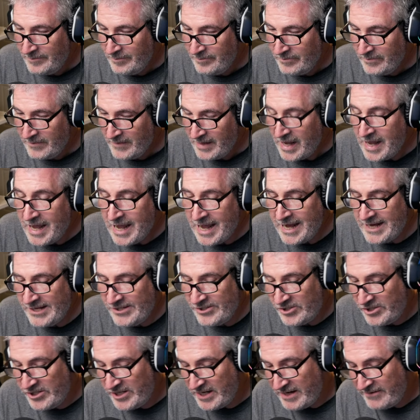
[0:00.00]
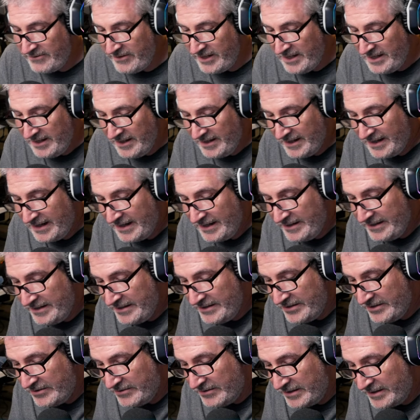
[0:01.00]
Hey, Chevy, how you
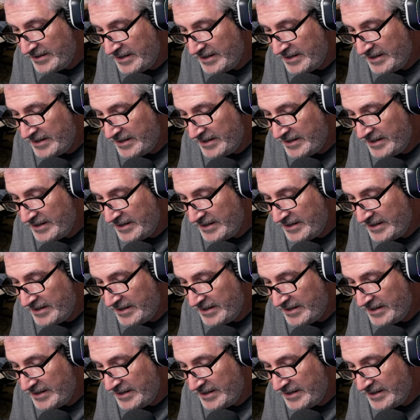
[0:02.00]
doing?